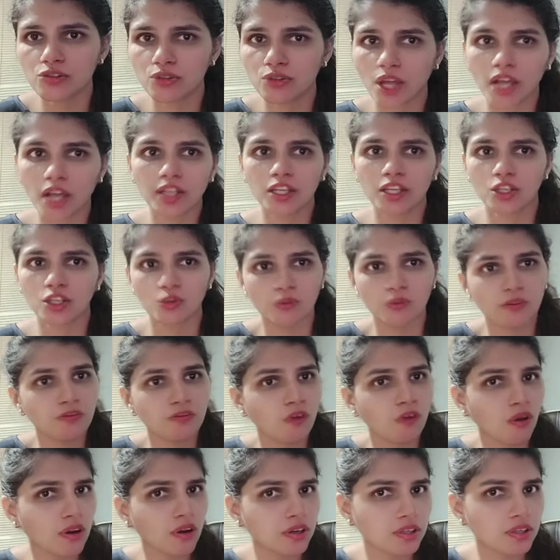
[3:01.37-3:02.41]
to that, then you will
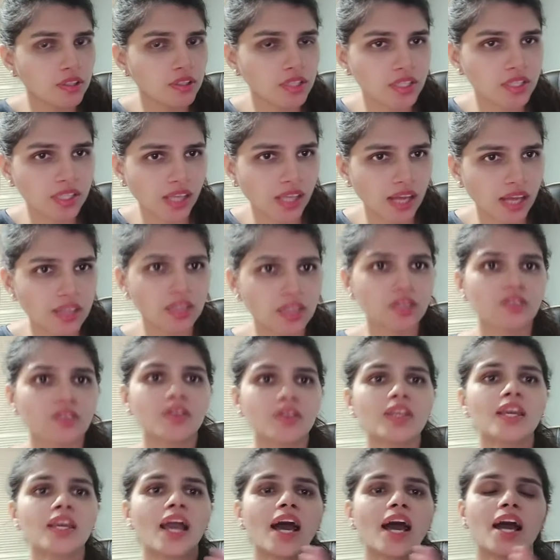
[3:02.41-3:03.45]
fall under this
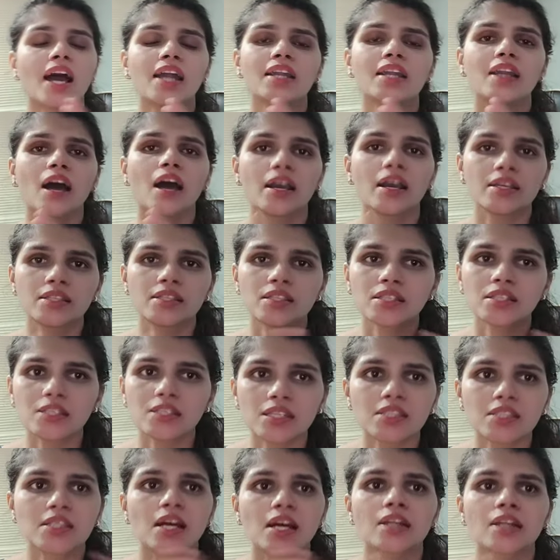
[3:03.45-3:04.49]
category. And
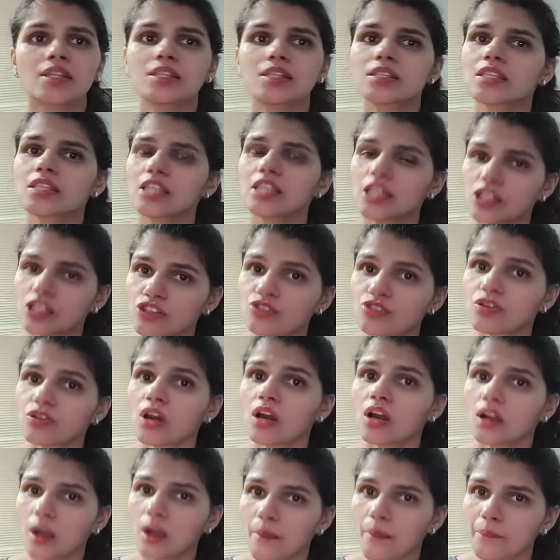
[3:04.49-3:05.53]
ICTs, that is the
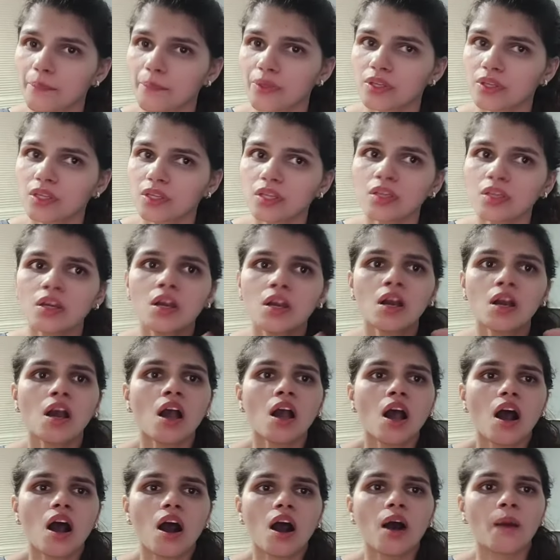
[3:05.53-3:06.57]
intra-company
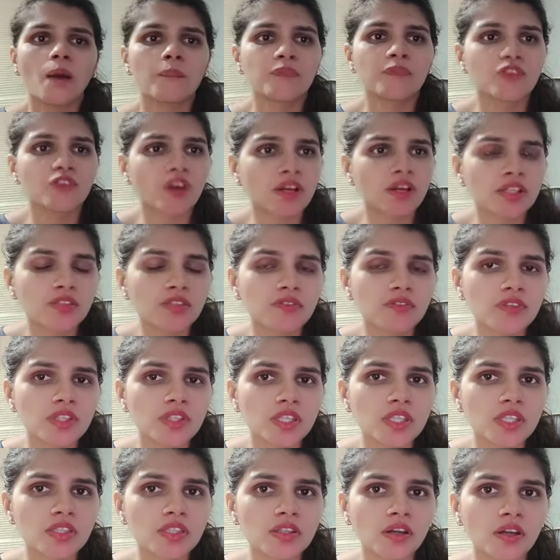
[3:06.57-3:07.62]
transfers.
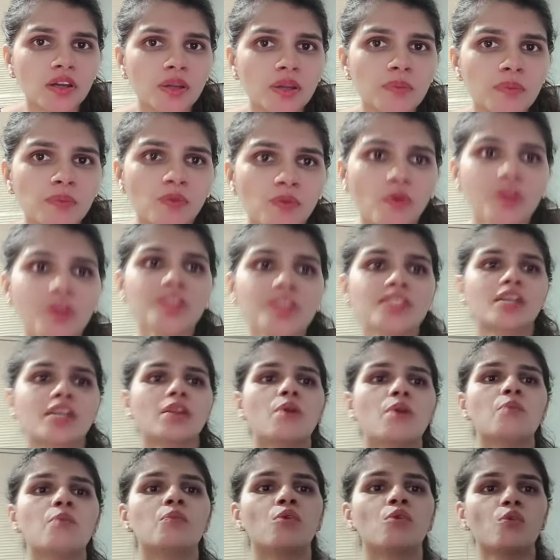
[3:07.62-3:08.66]
These are employees that
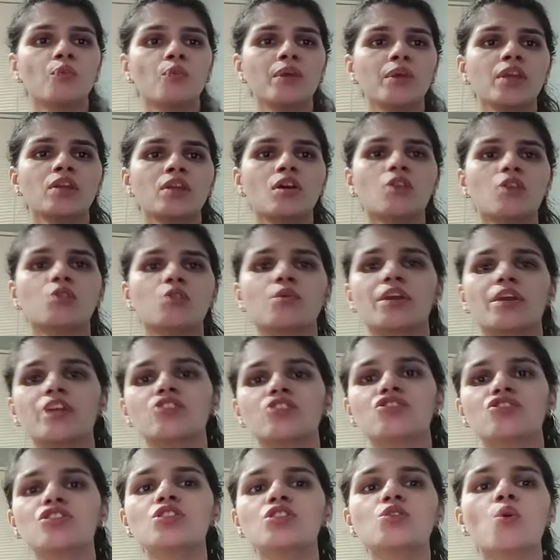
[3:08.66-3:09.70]
are moving now
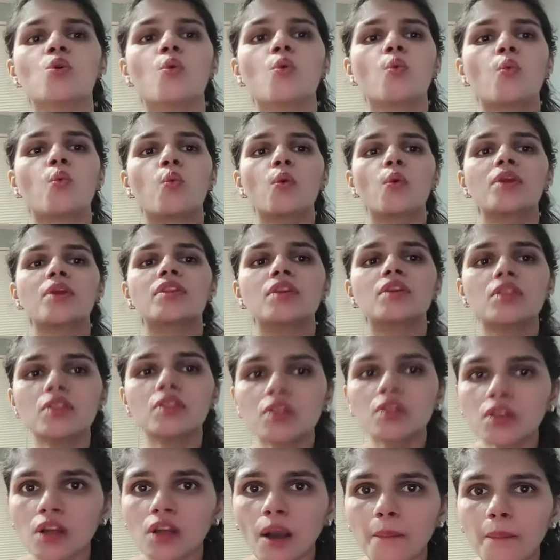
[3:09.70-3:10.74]
locations within
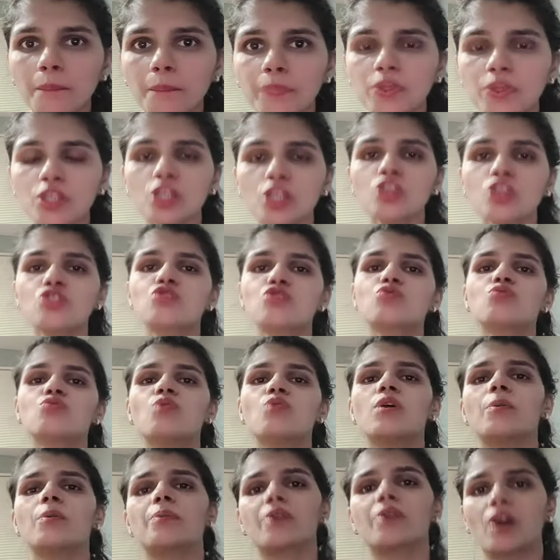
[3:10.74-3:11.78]
the company to
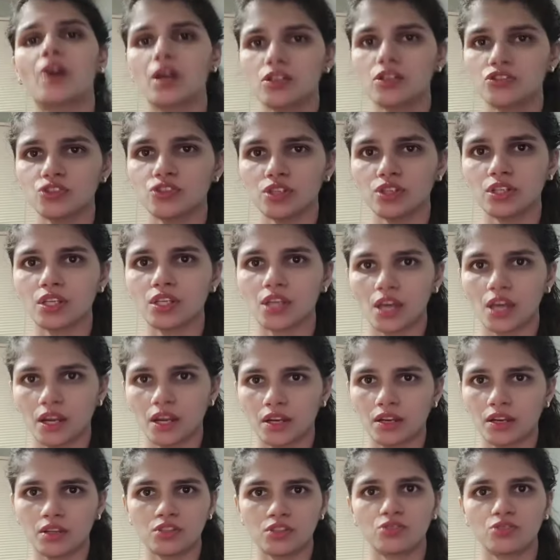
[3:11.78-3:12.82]
a branch in
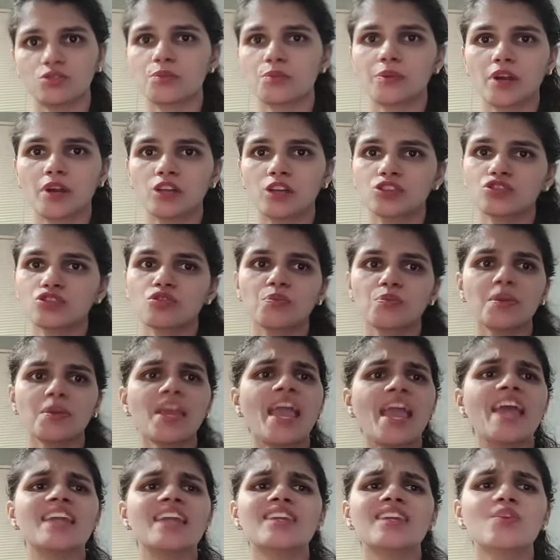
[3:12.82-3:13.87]
Canada. So the branch could
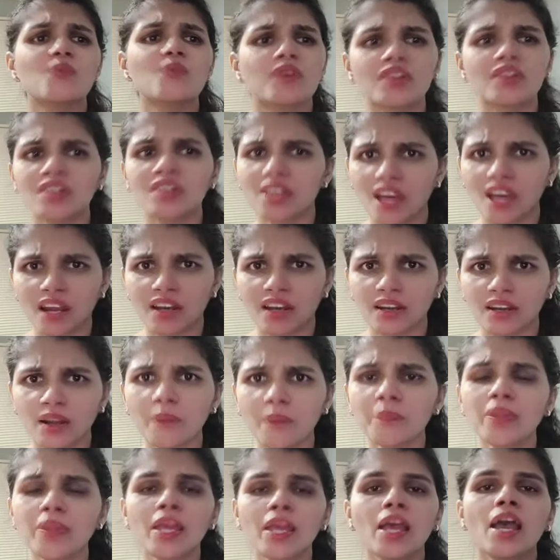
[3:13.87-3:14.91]
be anywhere in
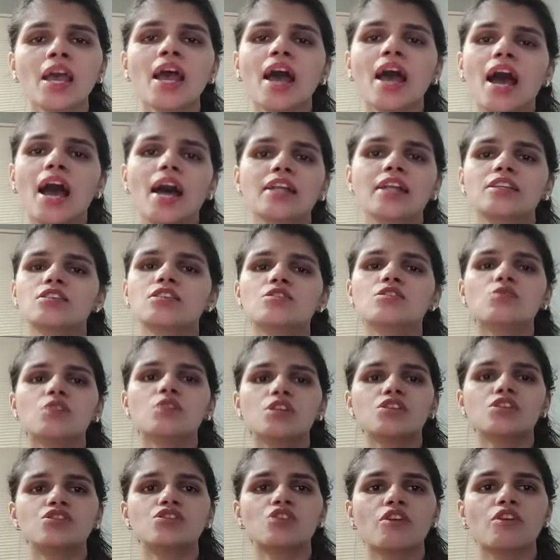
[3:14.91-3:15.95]
Canada, and there's no
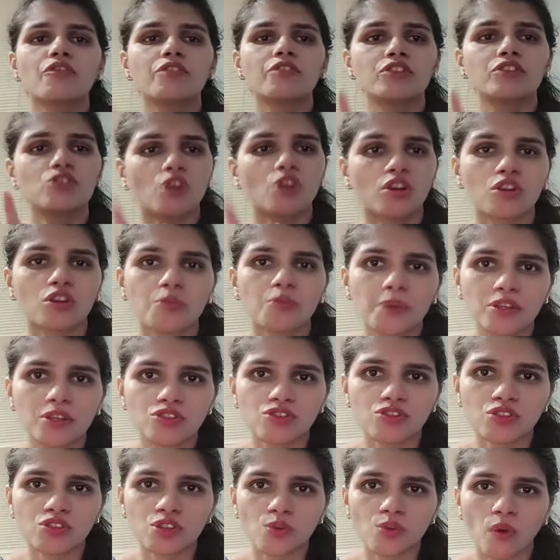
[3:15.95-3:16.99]
list of which
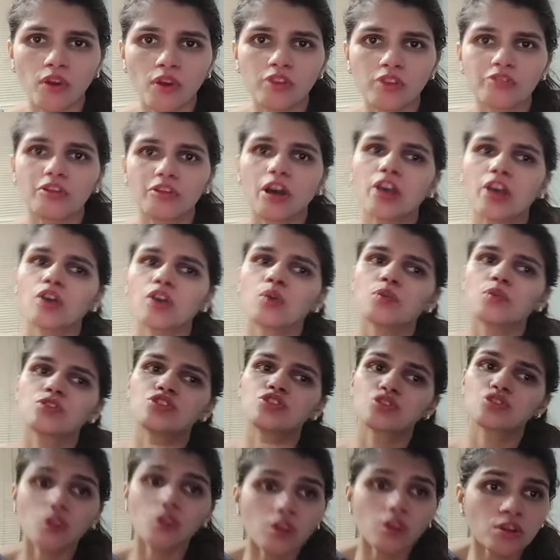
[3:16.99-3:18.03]
occupations qualify or
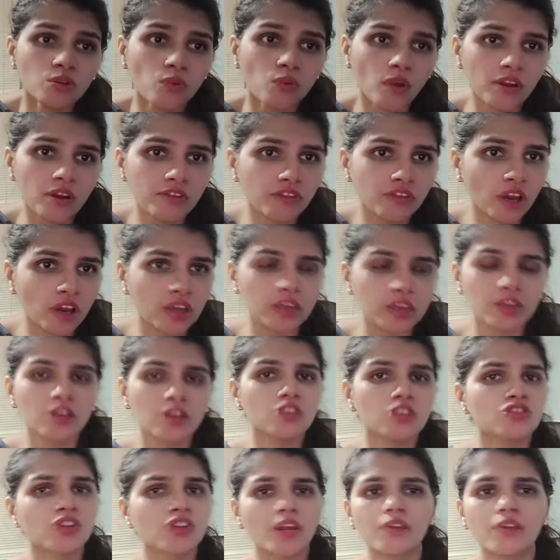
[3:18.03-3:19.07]
which do not qualify
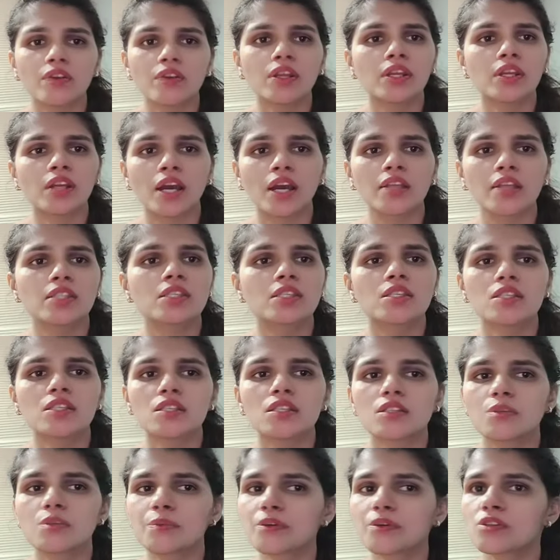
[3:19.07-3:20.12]
here. Generally, an
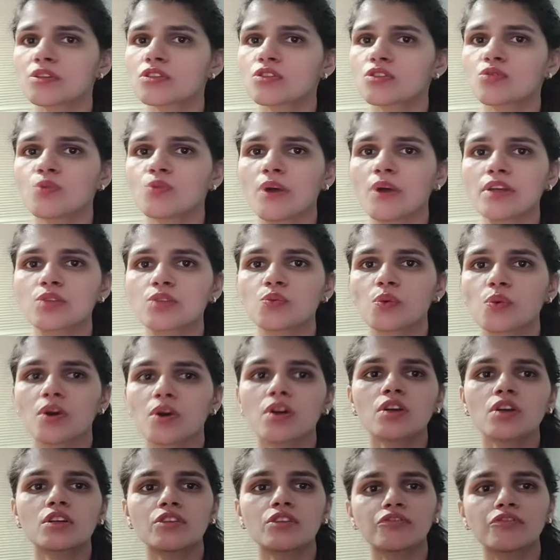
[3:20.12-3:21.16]
ICT is a person who has
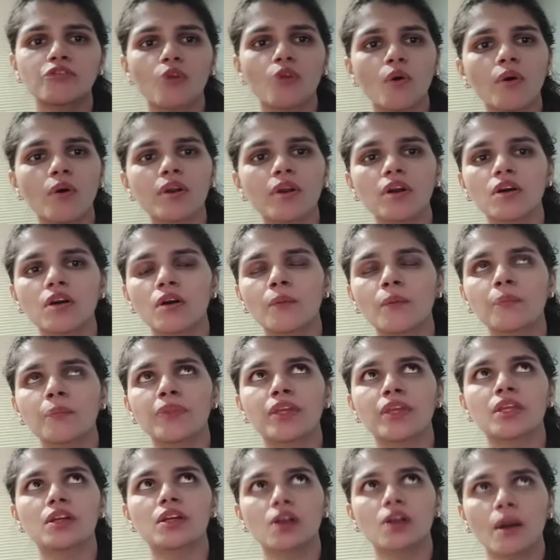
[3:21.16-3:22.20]
worked for
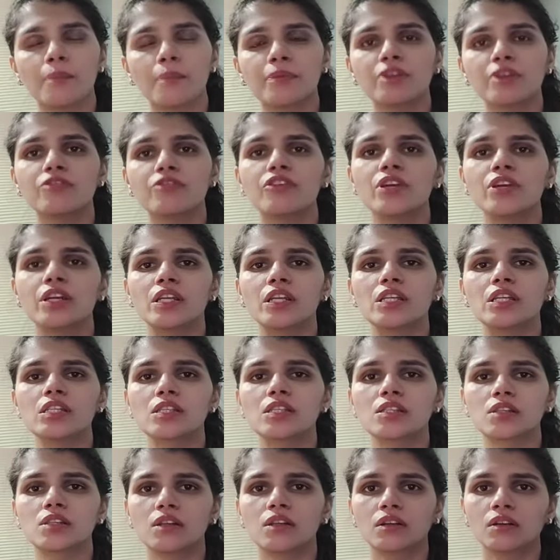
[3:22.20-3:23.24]
in a company for at
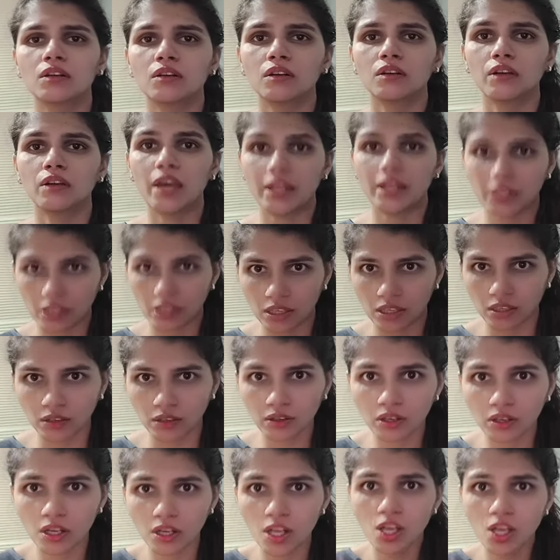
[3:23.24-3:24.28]
least an
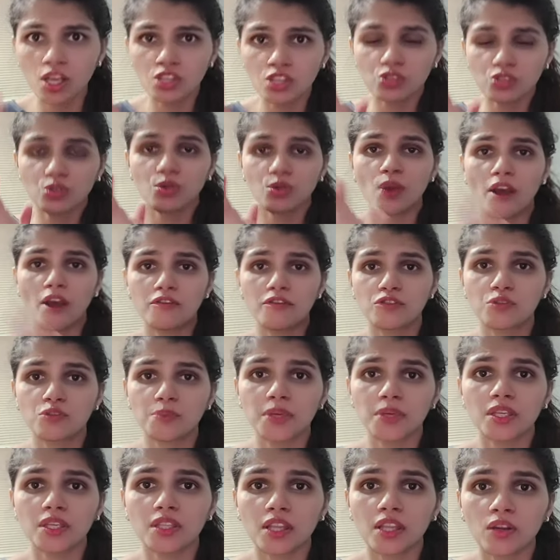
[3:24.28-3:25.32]
year. So you have to
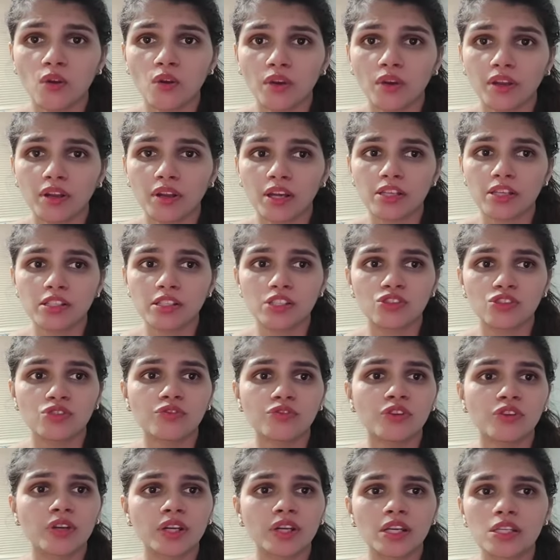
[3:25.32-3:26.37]
be in that
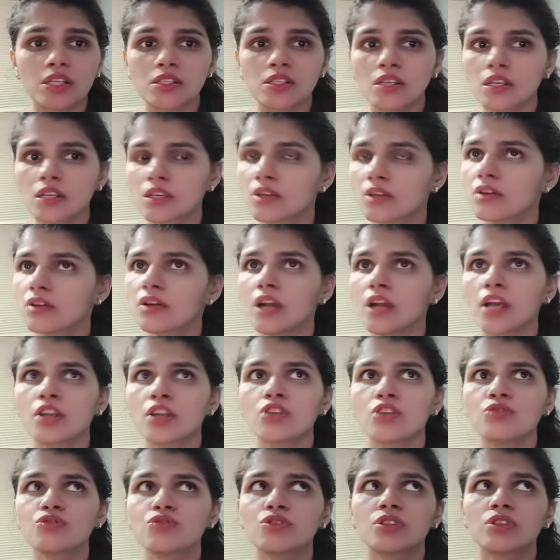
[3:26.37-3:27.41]
organization for at least a year,
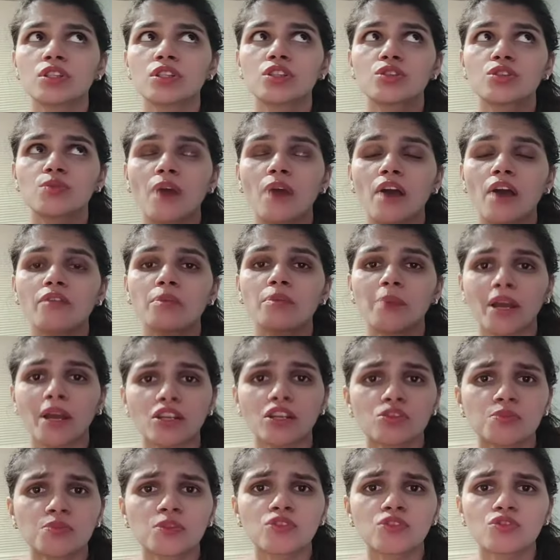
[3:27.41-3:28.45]
and you need to have a
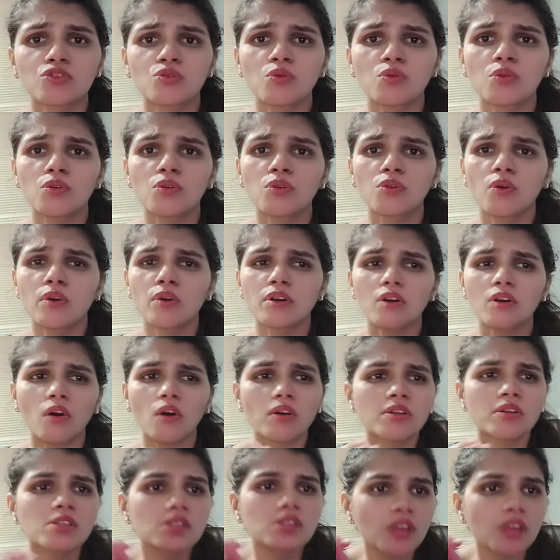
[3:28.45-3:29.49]
management role
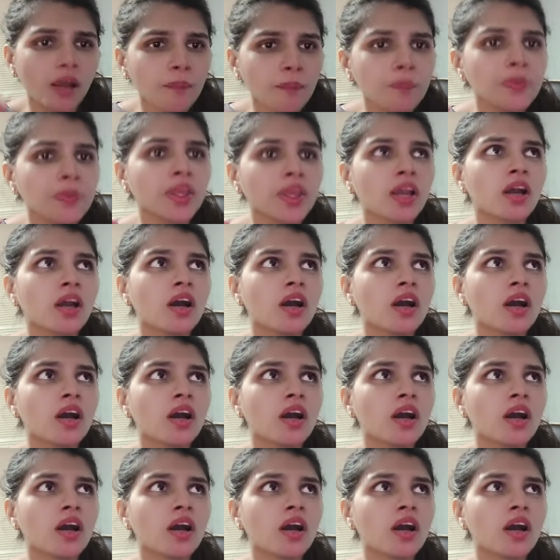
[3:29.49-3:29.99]
or some